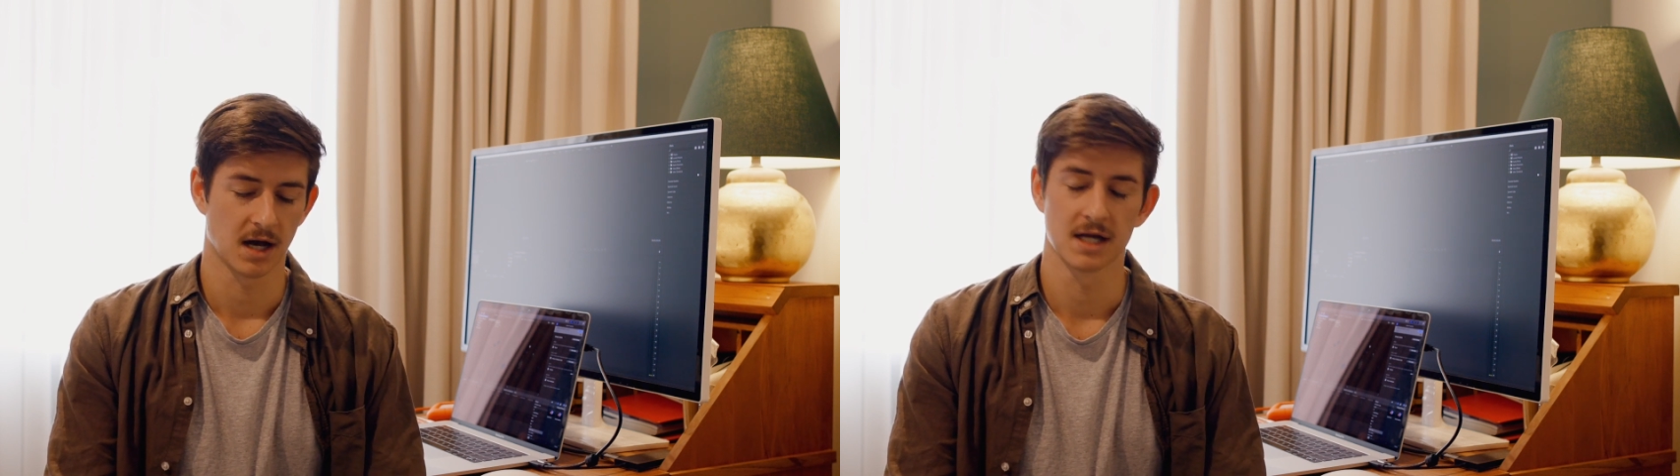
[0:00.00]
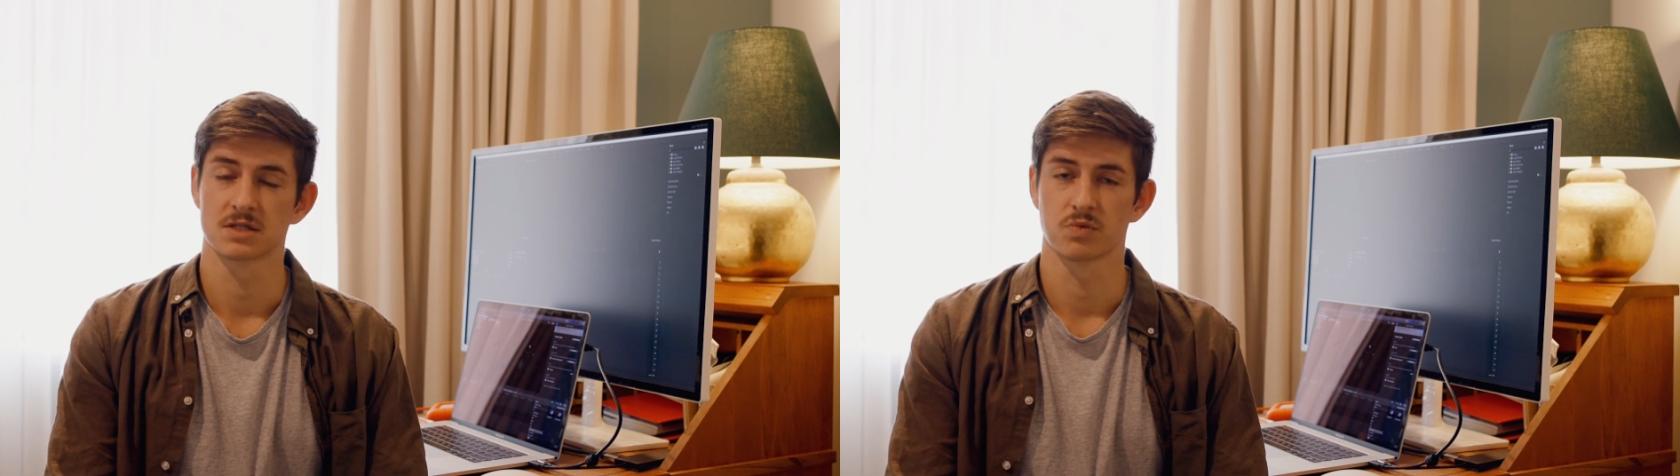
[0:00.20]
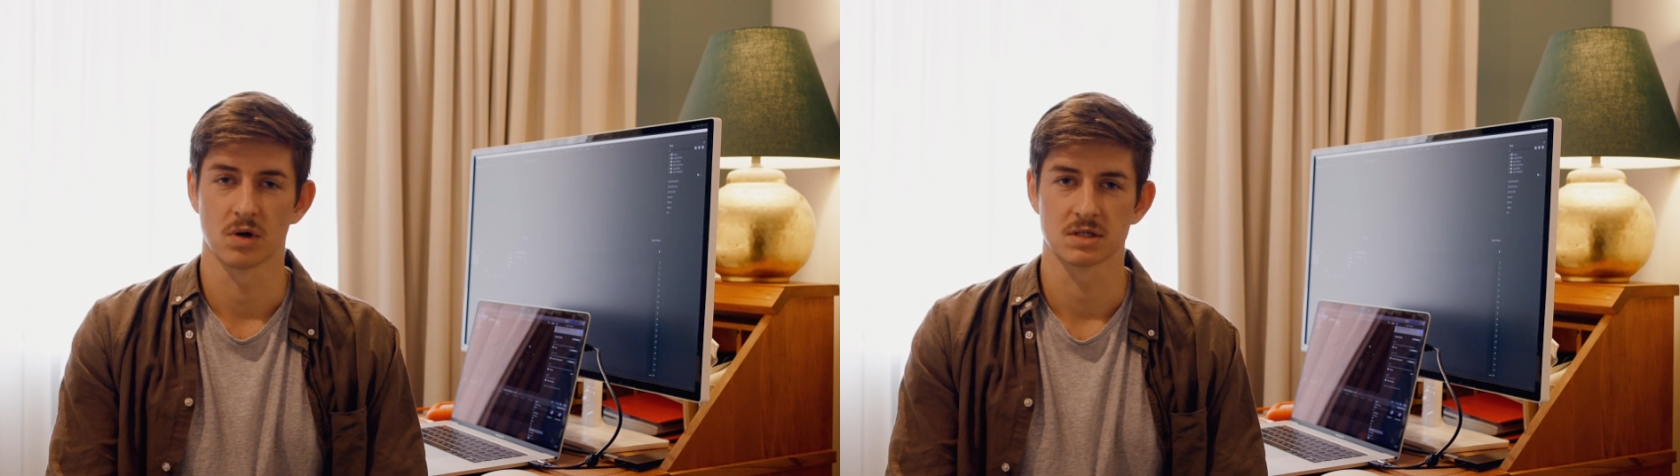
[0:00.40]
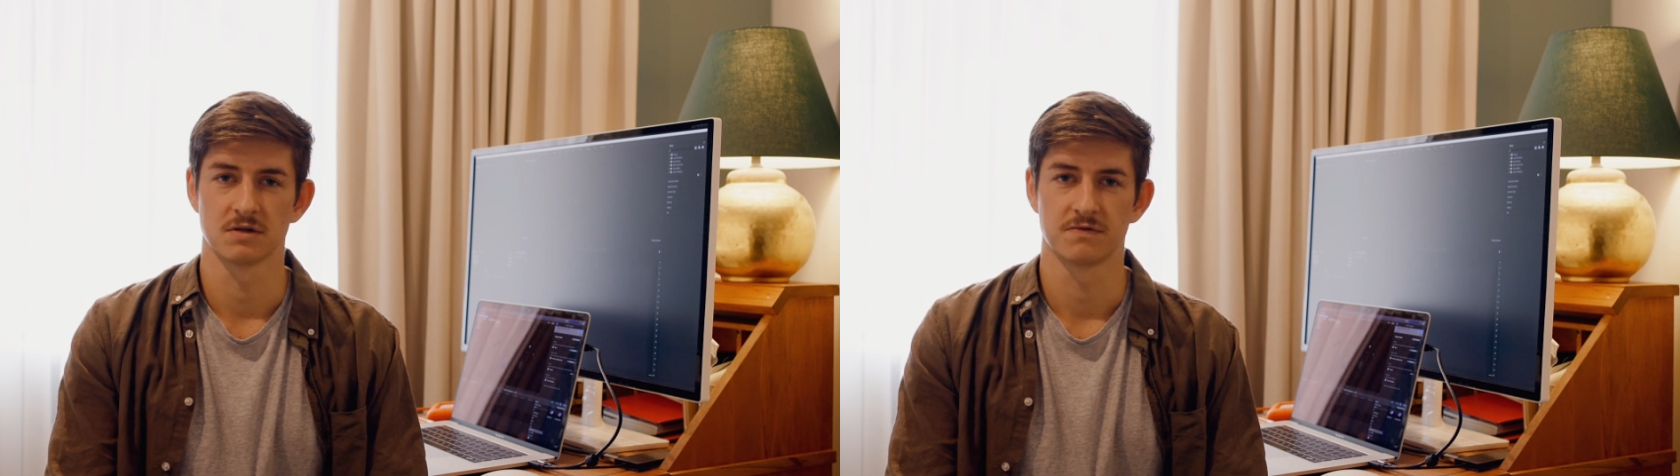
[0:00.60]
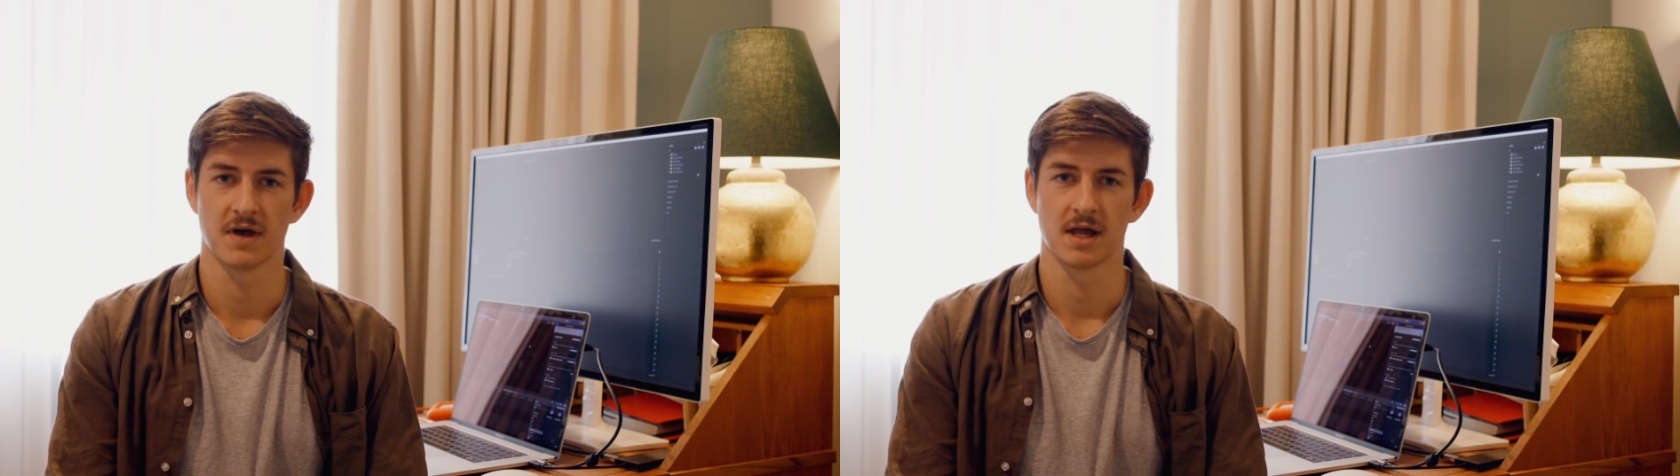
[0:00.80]
I just
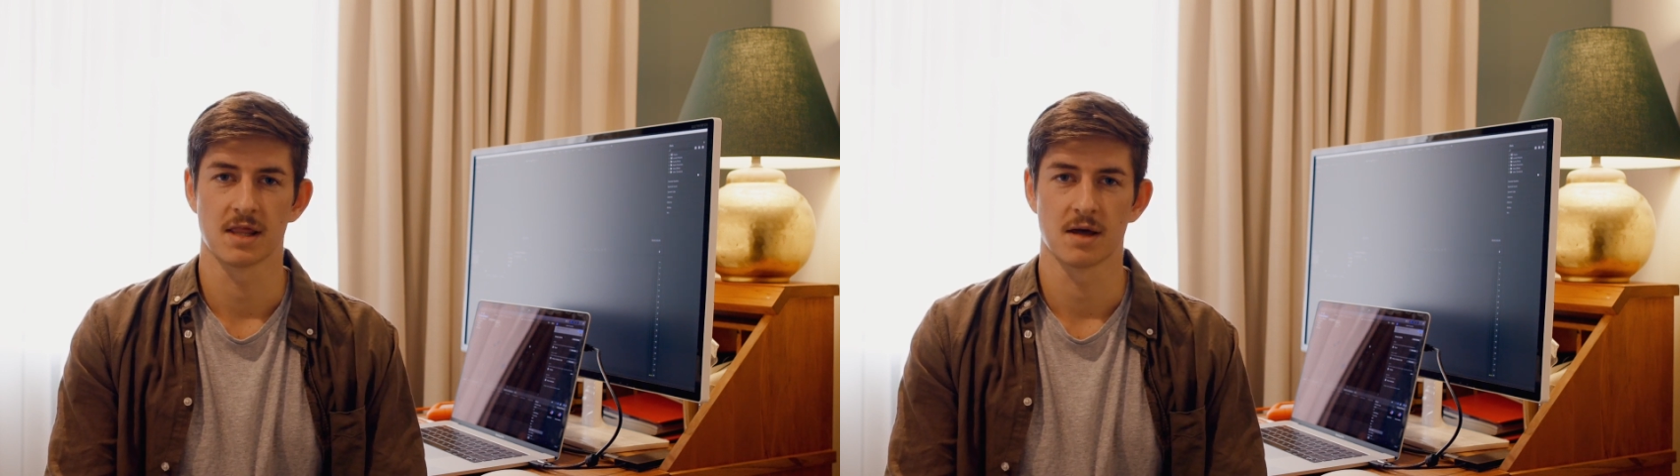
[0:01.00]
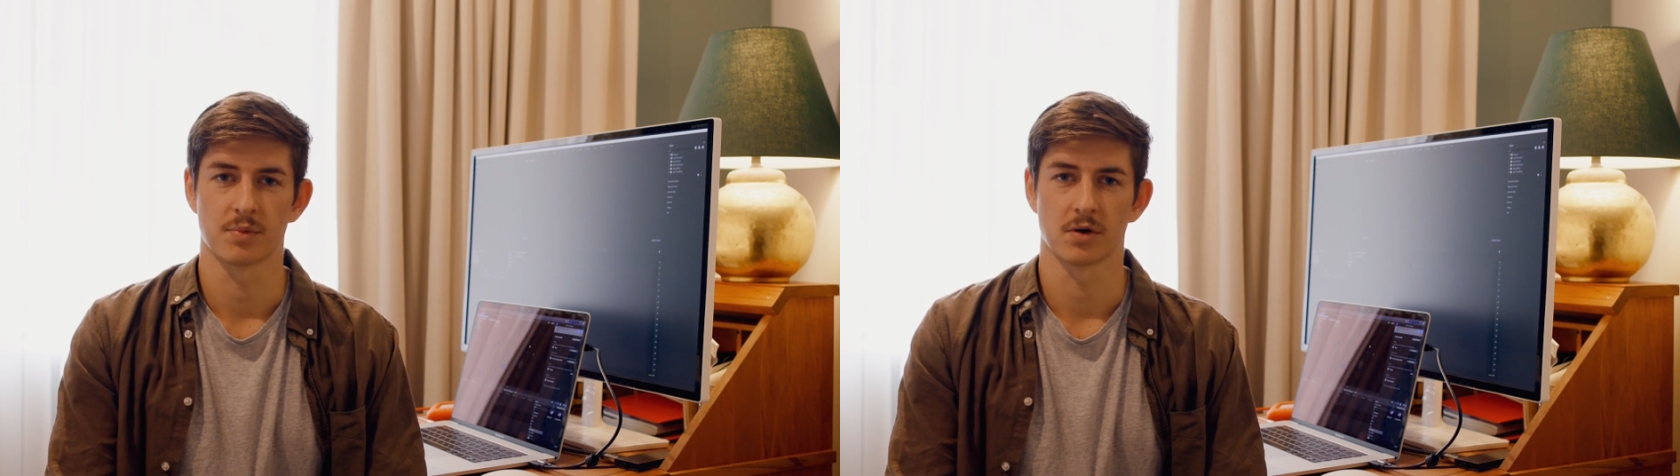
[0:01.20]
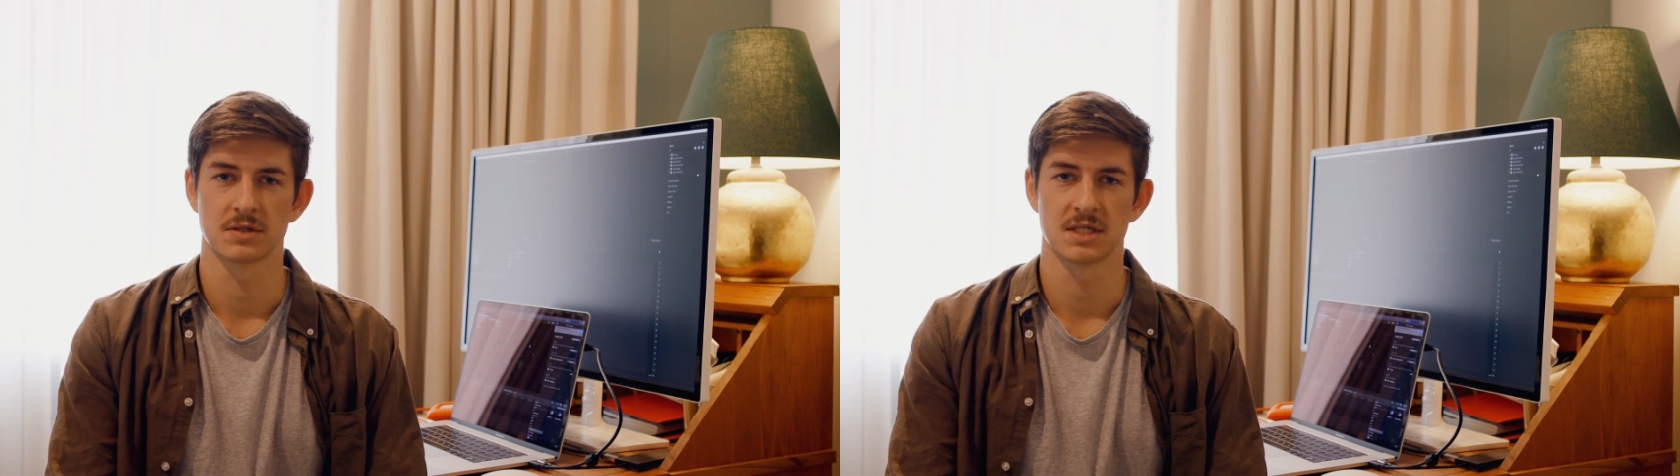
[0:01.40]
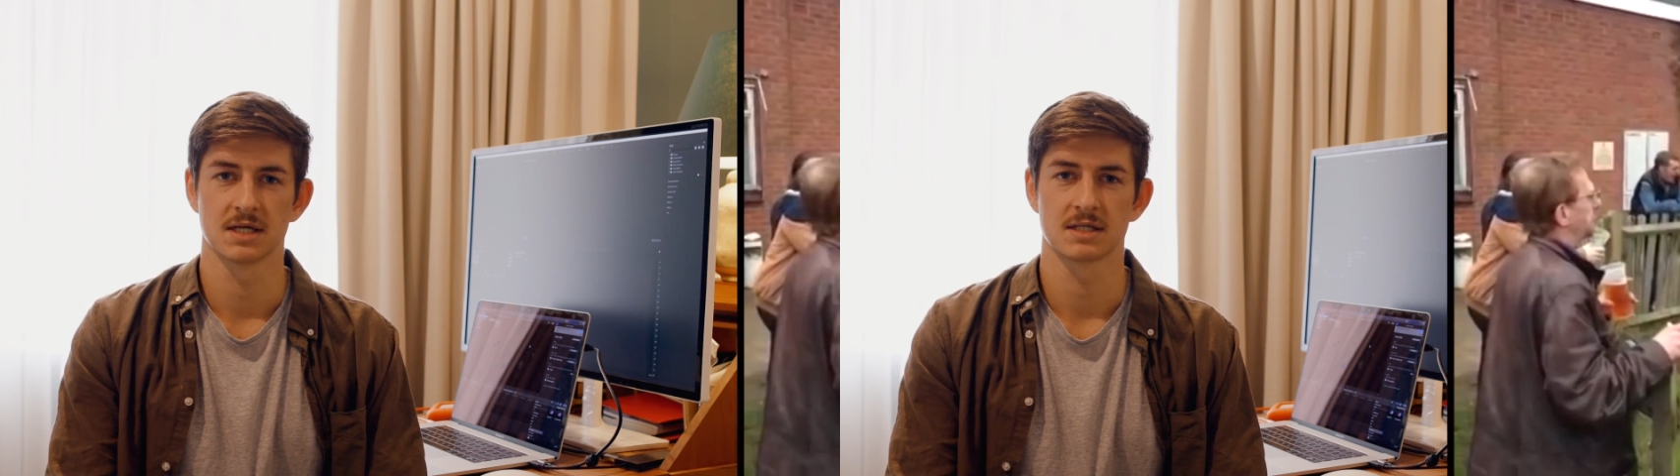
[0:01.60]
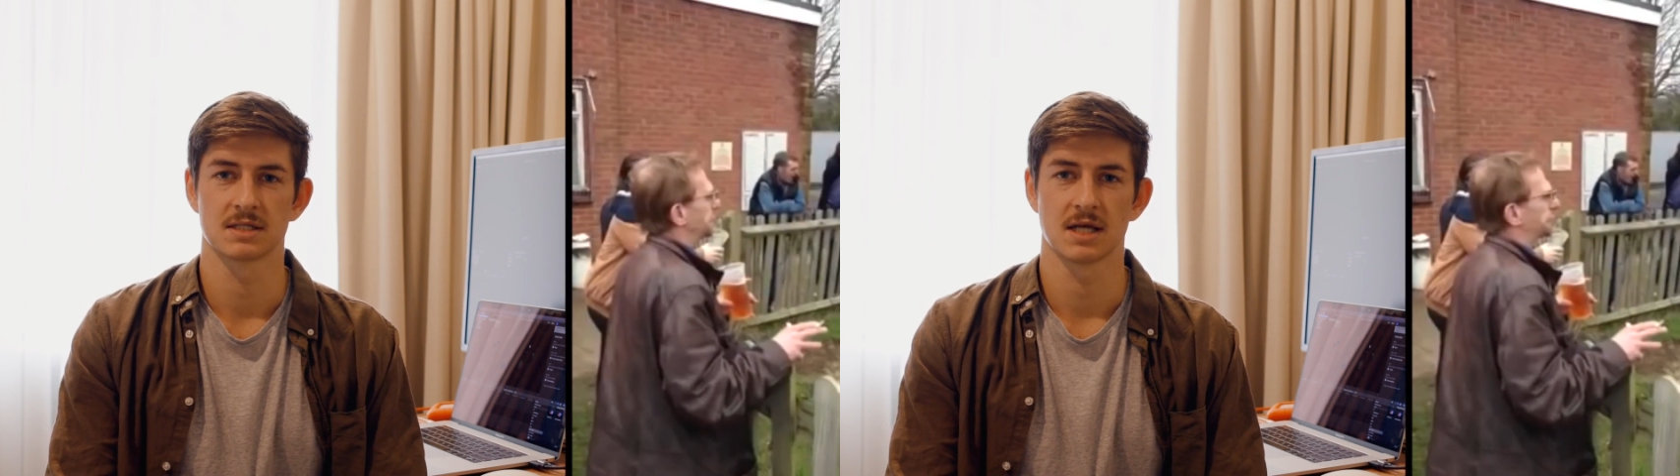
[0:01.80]
wasn't a fan of that process,